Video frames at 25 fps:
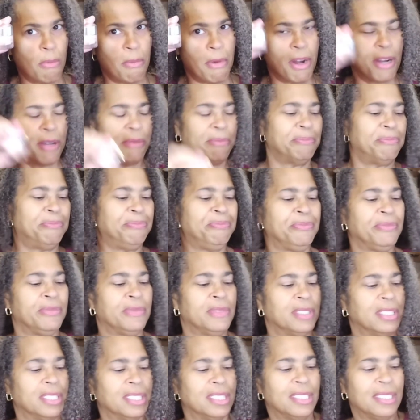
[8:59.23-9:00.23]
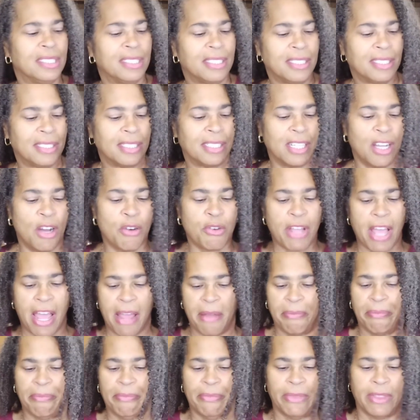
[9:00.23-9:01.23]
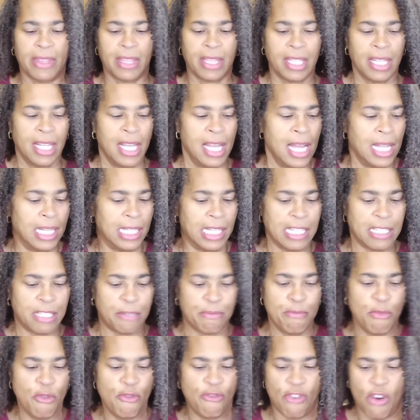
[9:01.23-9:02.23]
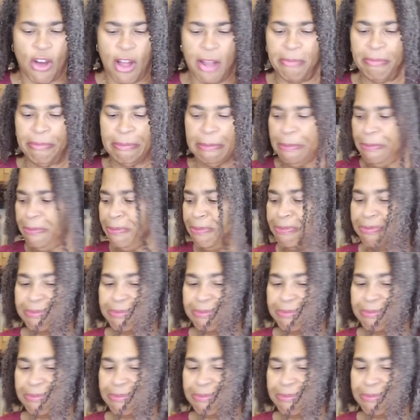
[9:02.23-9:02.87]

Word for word: Walmart. Okay. Let's move on.